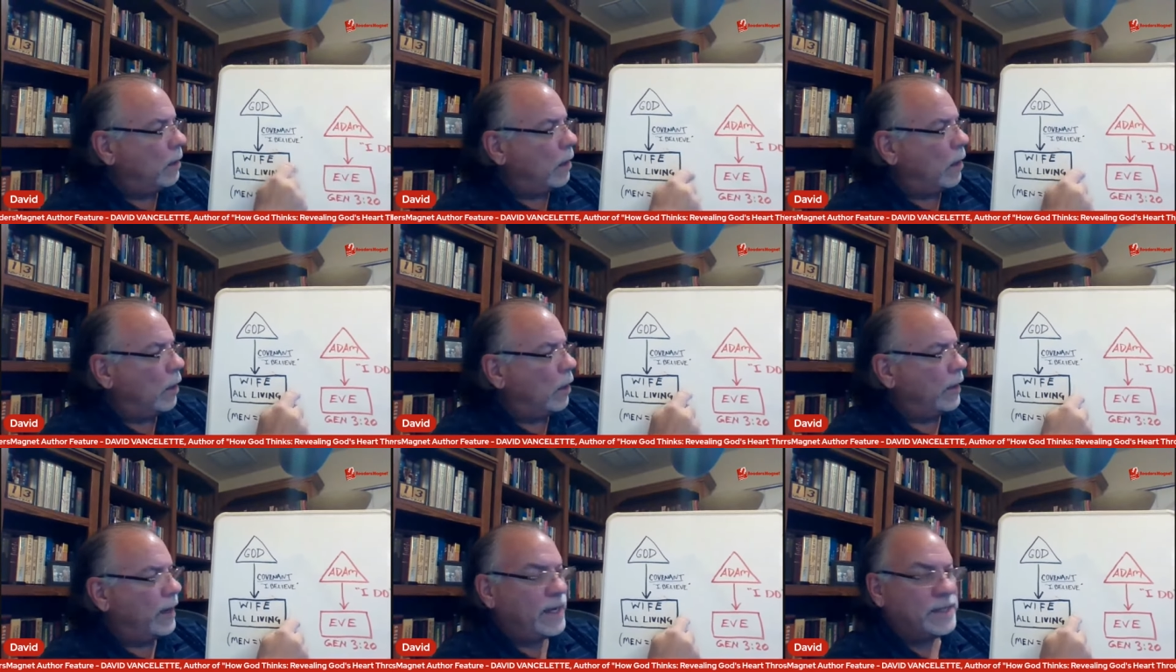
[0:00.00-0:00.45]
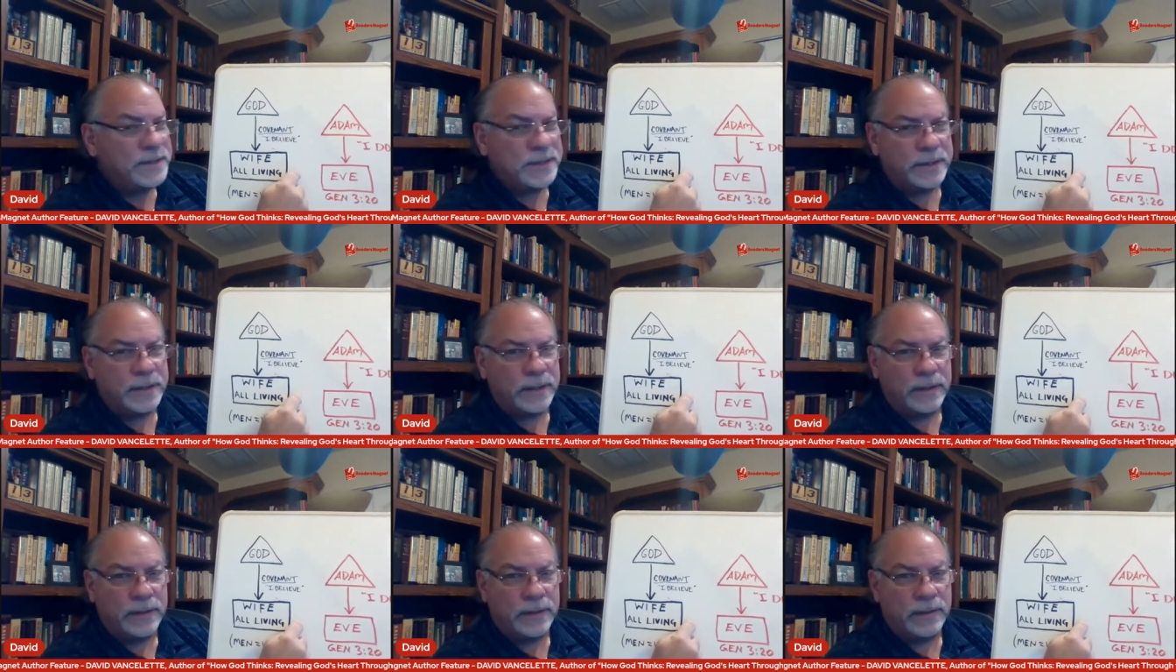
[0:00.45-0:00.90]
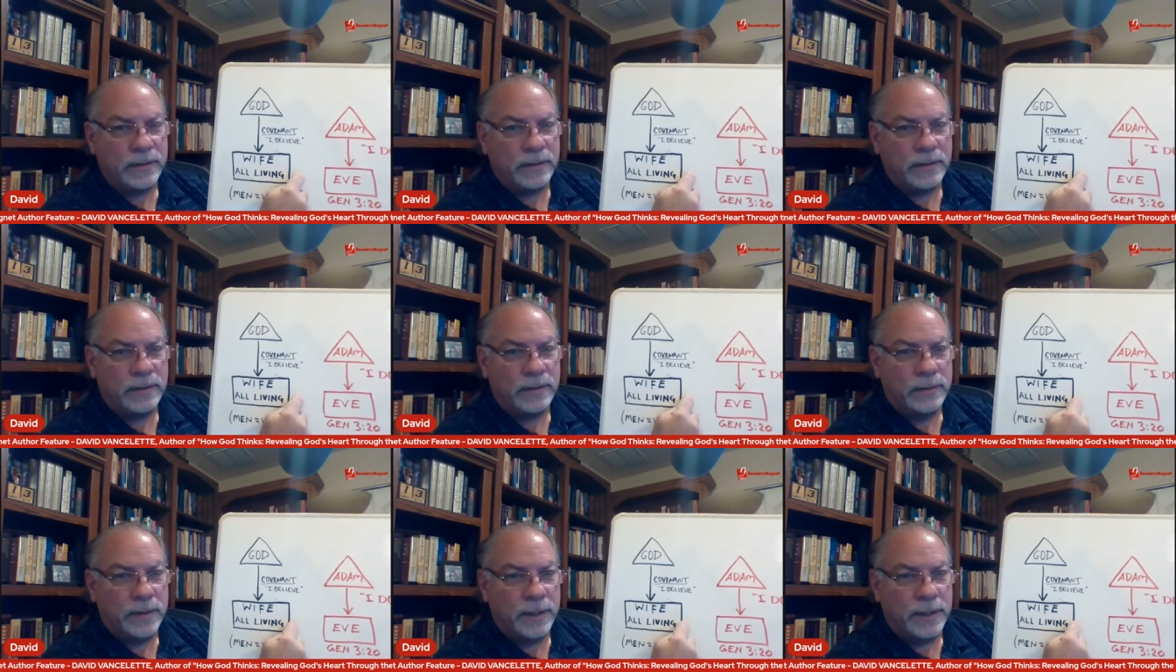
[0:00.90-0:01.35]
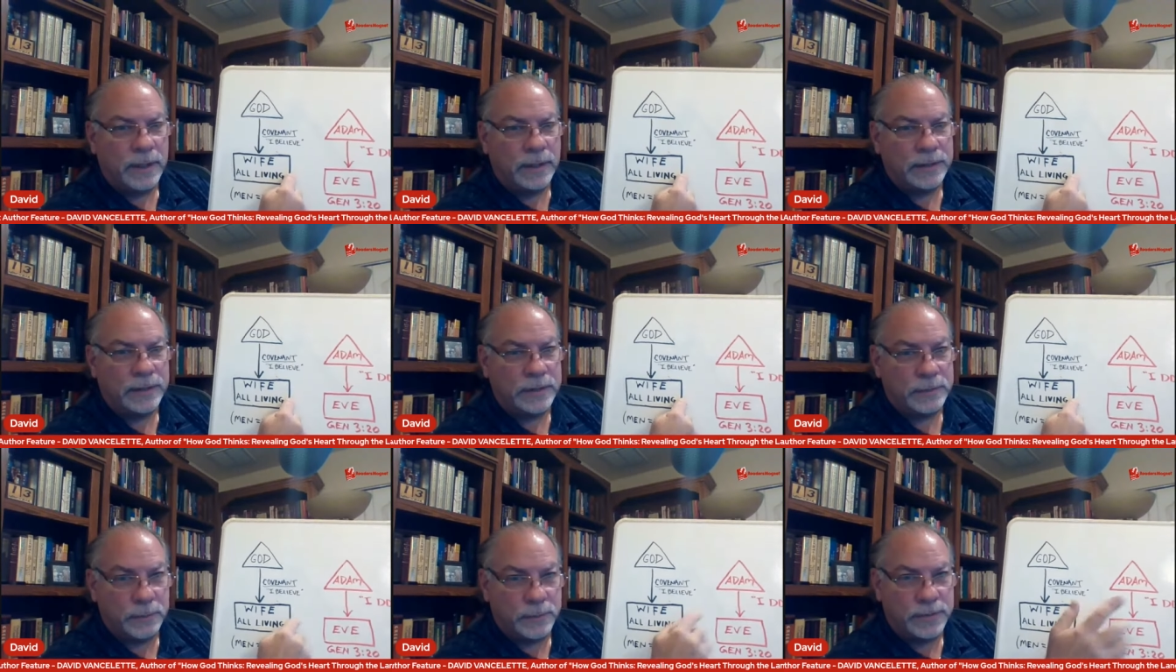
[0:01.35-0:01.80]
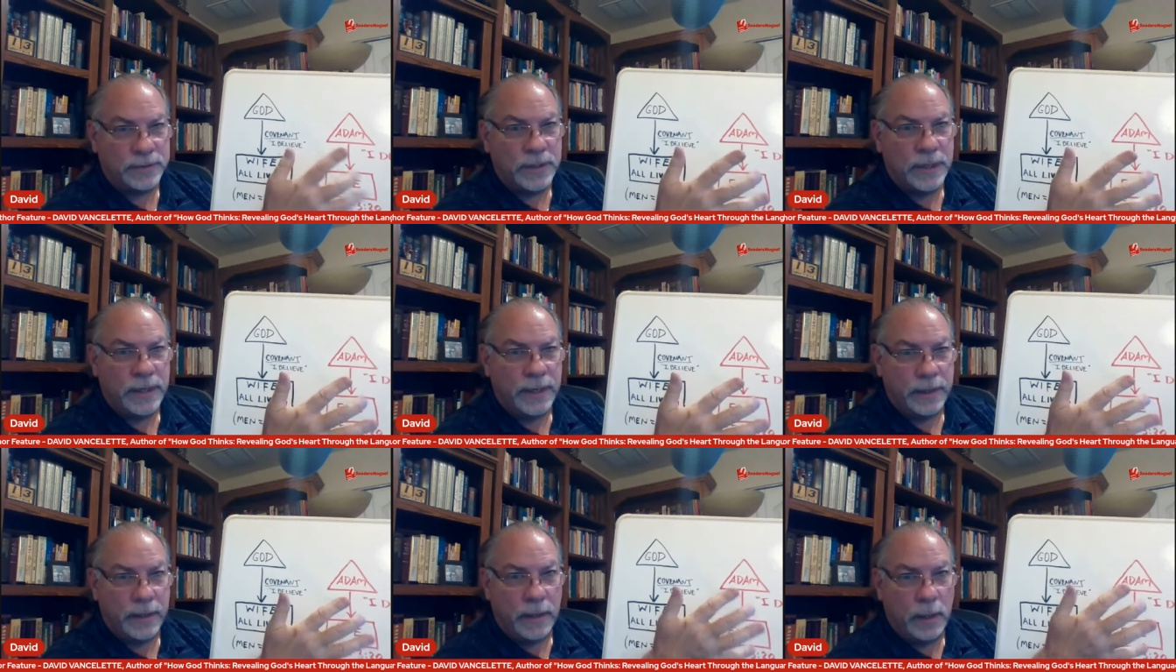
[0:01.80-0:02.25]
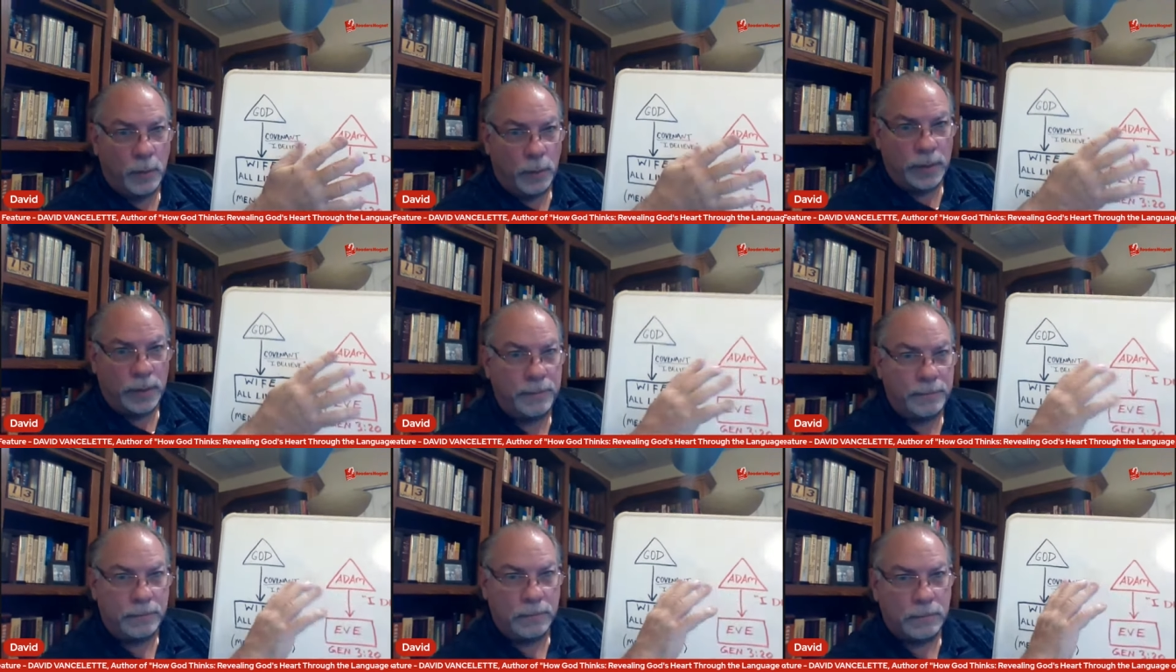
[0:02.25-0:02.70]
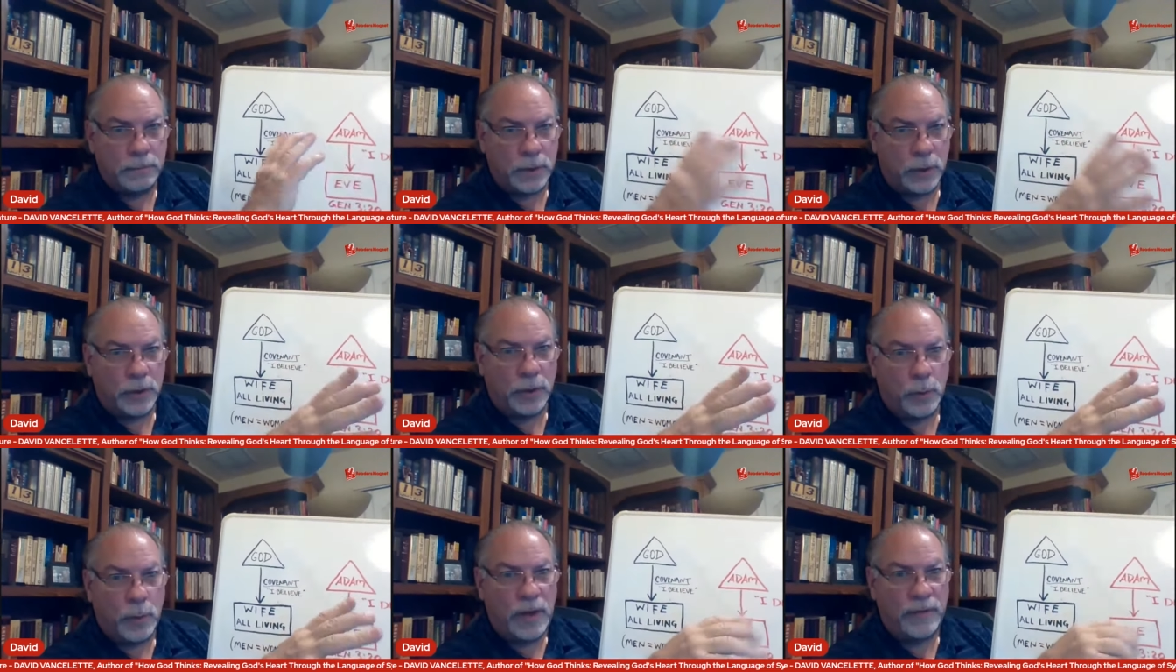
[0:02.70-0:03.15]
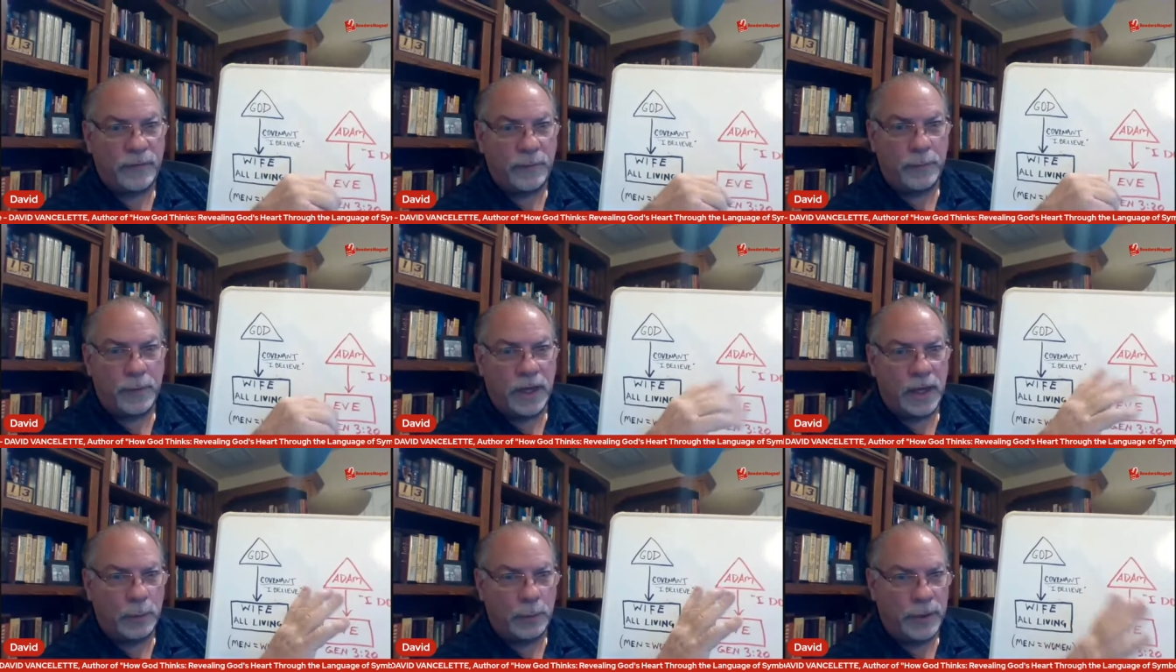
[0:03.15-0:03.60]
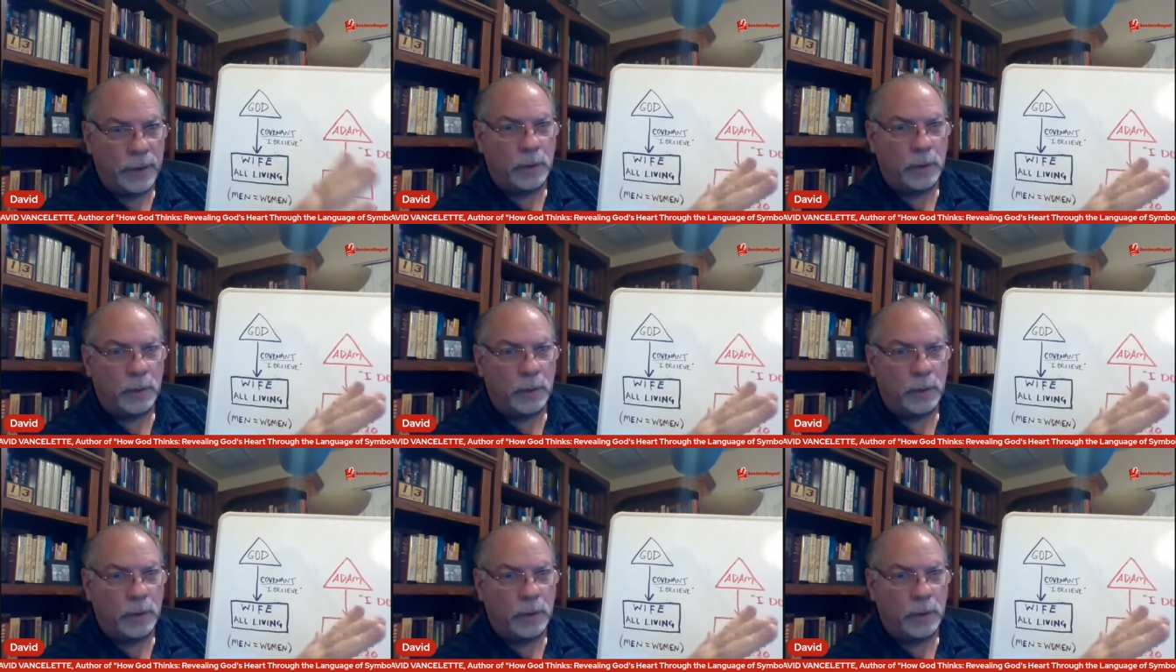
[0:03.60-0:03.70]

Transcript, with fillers: are hesitant like I just was saying, you know, we turn away from God.